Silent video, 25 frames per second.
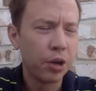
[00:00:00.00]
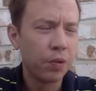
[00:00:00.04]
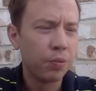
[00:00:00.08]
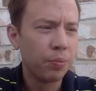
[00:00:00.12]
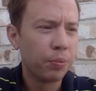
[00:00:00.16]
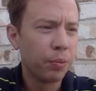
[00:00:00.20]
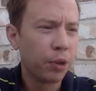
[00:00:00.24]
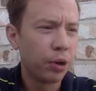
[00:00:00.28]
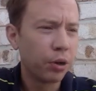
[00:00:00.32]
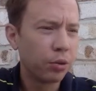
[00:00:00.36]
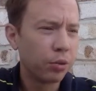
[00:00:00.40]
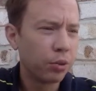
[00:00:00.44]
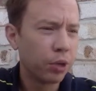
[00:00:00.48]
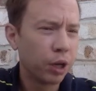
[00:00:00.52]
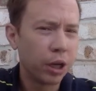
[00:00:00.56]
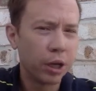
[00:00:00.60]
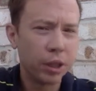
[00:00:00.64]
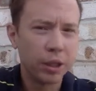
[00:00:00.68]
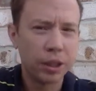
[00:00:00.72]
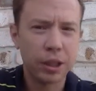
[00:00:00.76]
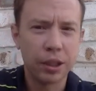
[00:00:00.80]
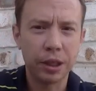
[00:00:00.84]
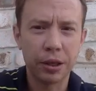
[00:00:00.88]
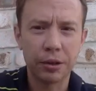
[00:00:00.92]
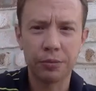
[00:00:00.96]
model the
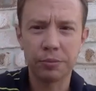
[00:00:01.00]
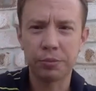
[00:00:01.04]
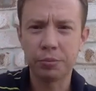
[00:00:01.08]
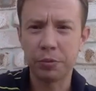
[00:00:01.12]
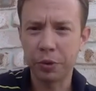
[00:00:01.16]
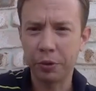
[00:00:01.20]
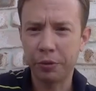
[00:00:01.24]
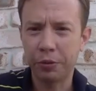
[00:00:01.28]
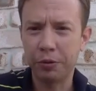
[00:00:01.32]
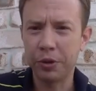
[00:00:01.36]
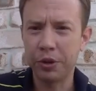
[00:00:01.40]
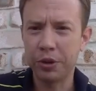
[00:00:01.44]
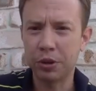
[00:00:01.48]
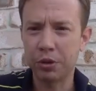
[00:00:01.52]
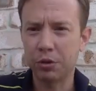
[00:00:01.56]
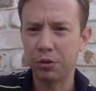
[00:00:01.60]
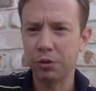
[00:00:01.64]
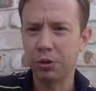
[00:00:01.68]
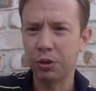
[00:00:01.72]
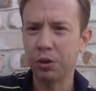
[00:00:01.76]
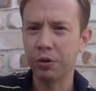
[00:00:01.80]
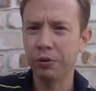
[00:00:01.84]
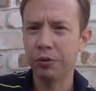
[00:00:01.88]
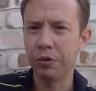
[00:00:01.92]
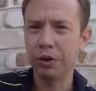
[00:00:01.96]
idea that the physical
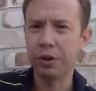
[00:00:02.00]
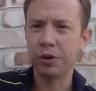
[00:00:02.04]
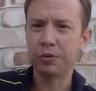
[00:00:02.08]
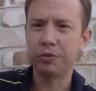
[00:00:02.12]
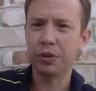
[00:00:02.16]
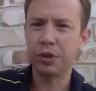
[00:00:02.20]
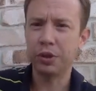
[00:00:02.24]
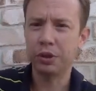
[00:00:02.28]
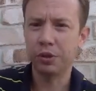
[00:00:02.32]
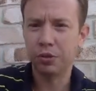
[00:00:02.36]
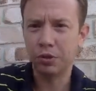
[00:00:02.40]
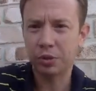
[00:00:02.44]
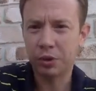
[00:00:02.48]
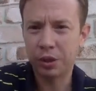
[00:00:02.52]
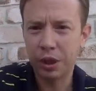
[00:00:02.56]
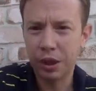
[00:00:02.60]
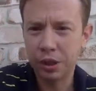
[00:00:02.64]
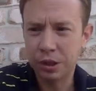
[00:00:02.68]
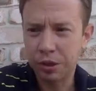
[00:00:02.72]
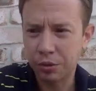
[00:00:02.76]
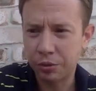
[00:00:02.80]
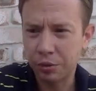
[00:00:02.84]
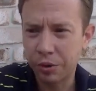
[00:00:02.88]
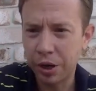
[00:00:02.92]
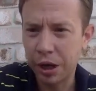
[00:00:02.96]
universe physical
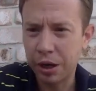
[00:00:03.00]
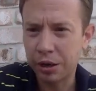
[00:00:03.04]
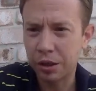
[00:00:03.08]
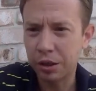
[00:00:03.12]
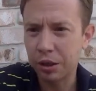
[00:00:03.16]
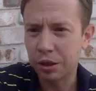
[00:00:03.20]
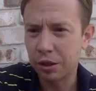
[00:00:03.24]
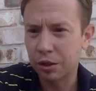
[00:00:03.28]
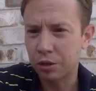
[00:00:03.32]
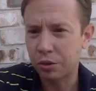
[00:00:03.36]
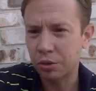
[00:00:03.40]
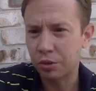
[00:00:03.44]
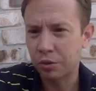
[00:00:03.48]
things around us